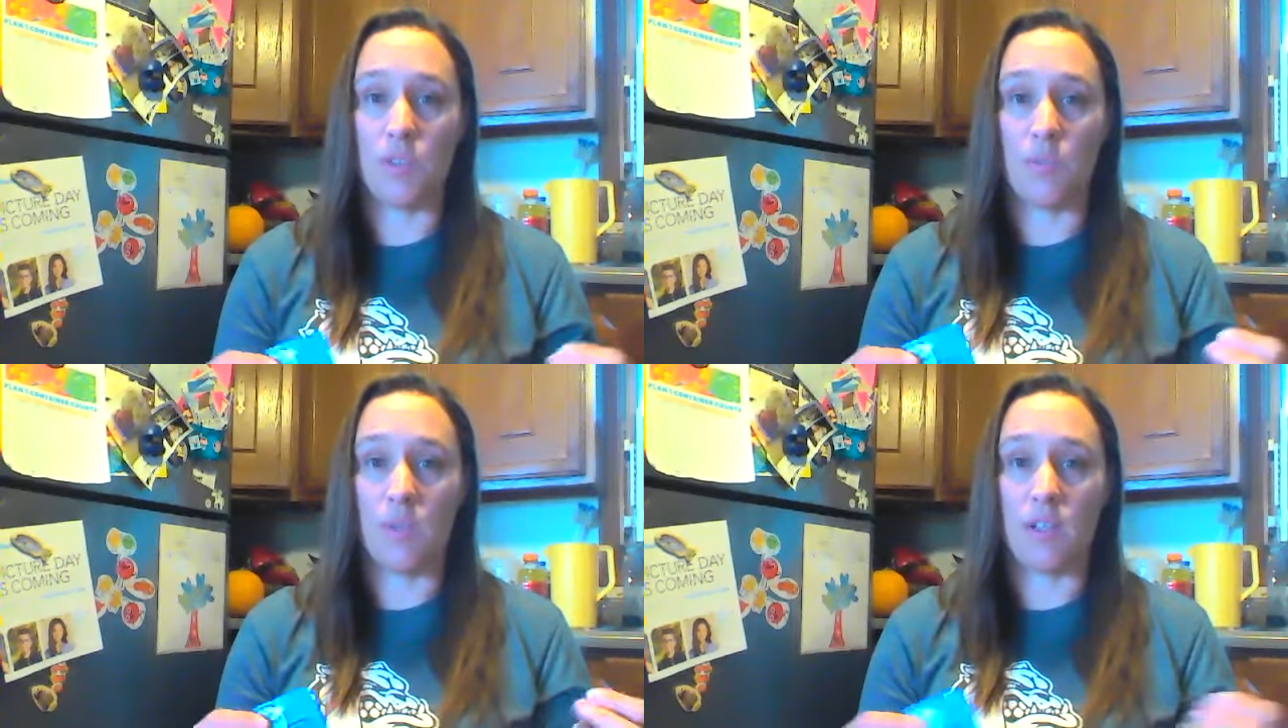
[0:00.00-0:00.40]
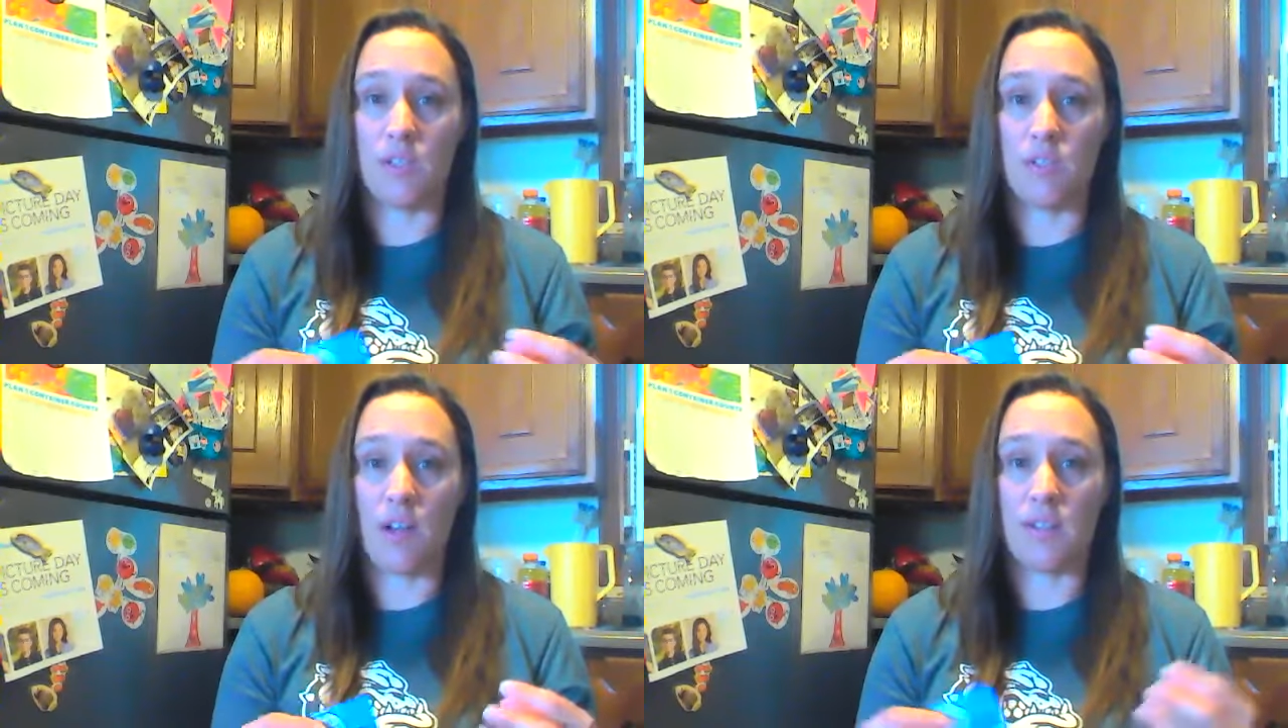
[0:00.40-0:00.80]
to
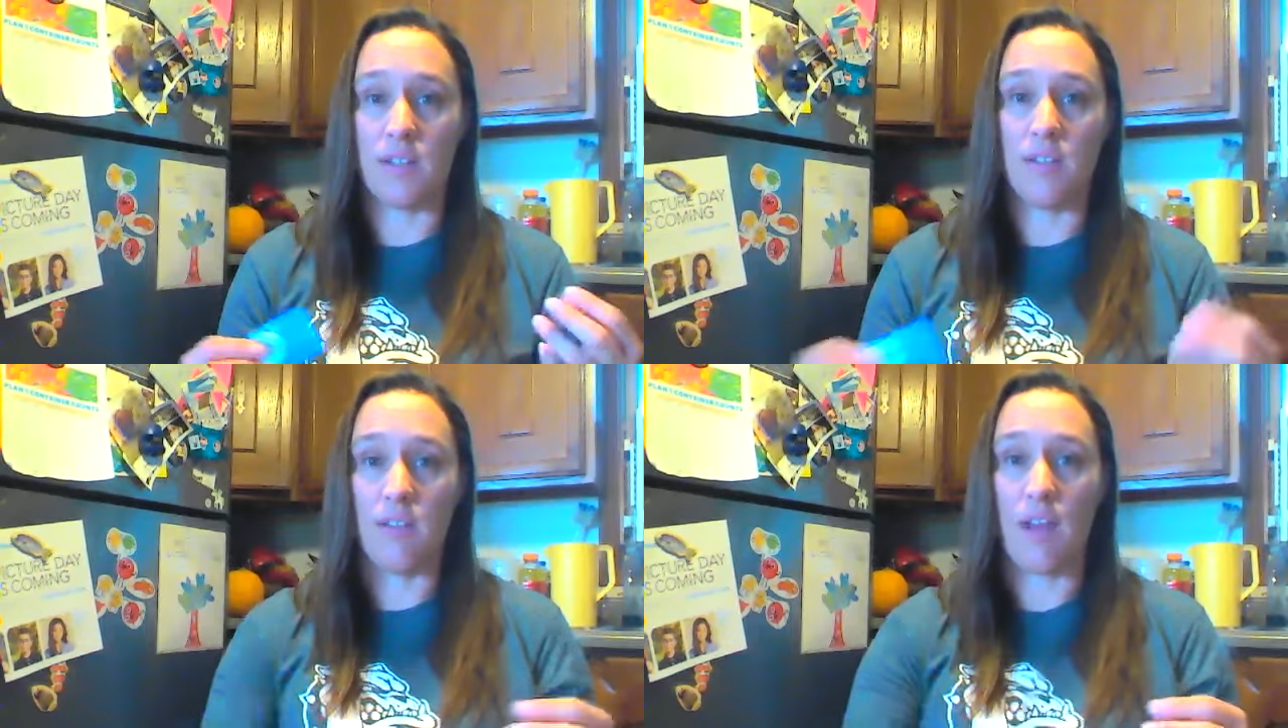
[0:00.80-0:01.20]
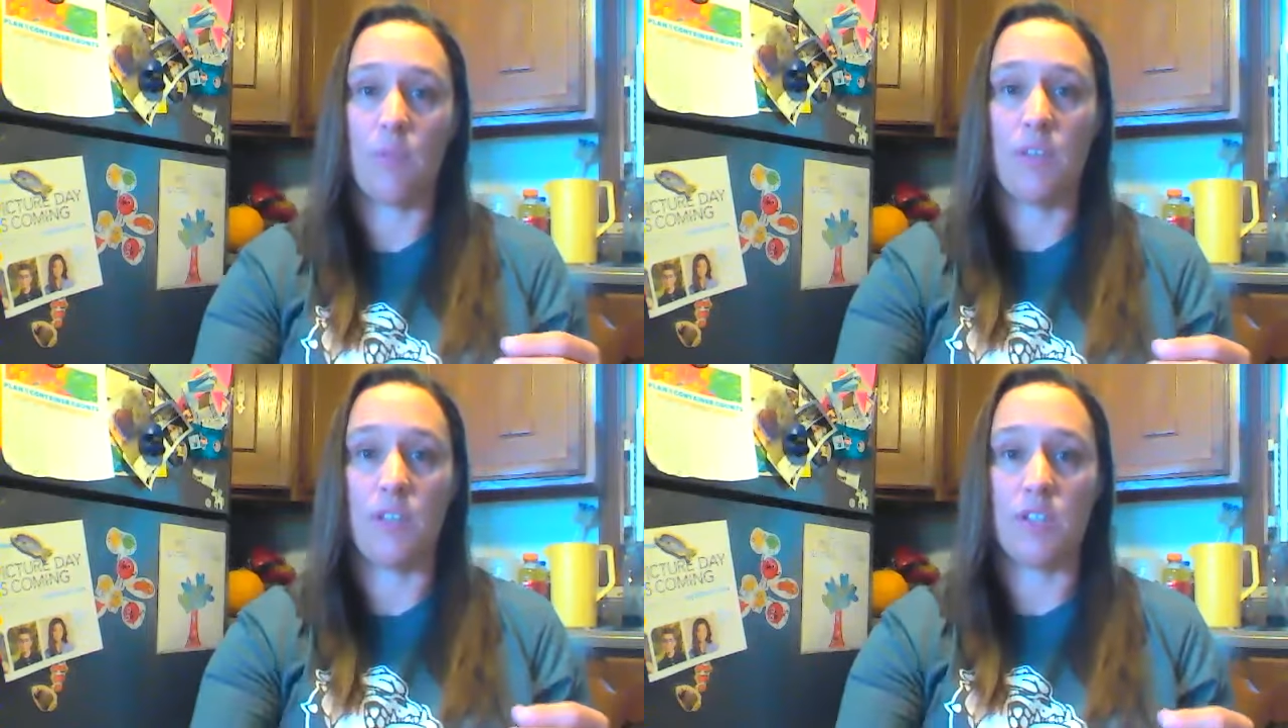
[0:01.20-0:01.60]
interact and collide
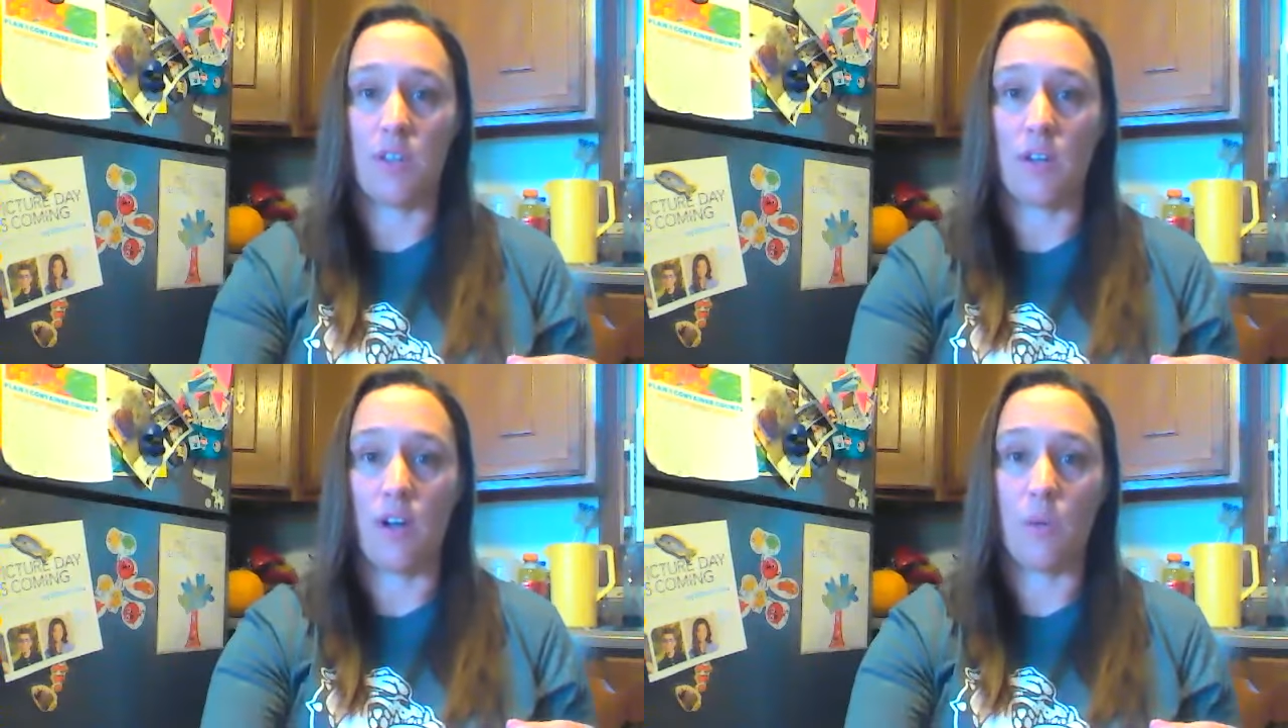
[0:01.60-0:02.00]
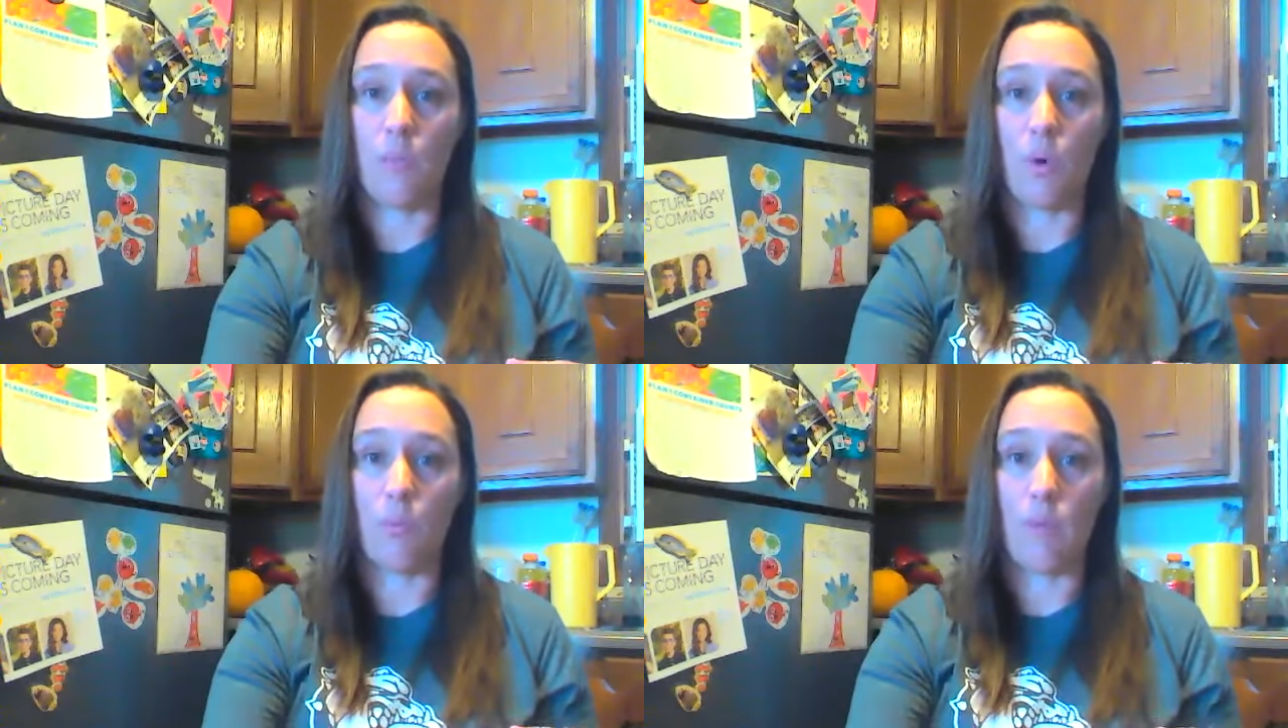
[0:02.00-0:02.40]
with each other at a more